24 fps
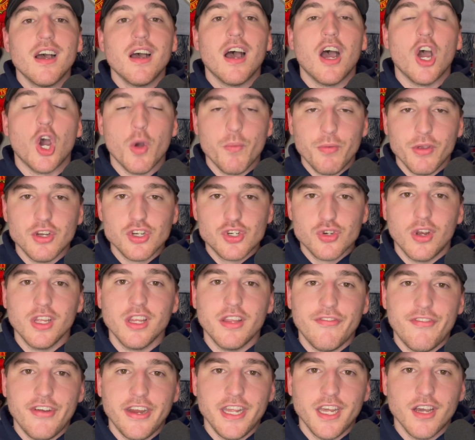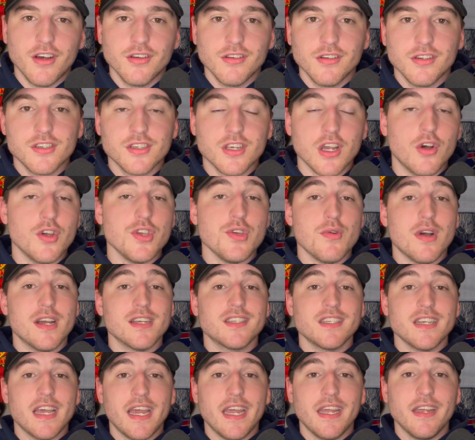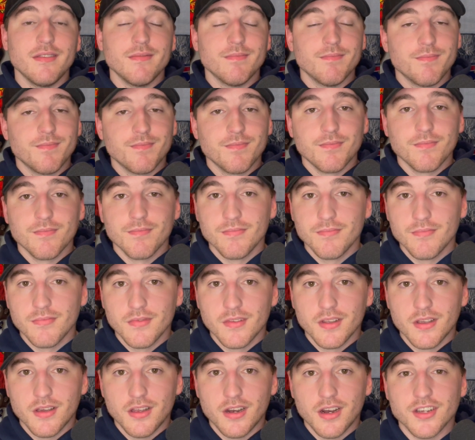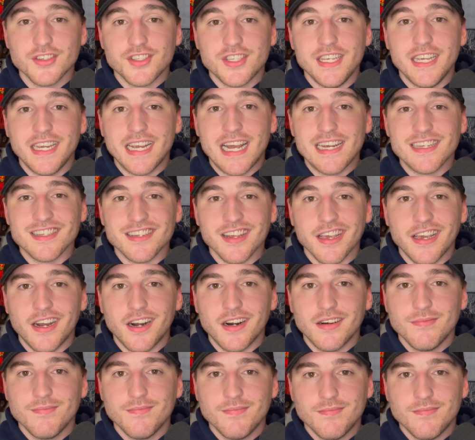I hope you enjoyed the video. Let's go USA. And I'll see you guys later.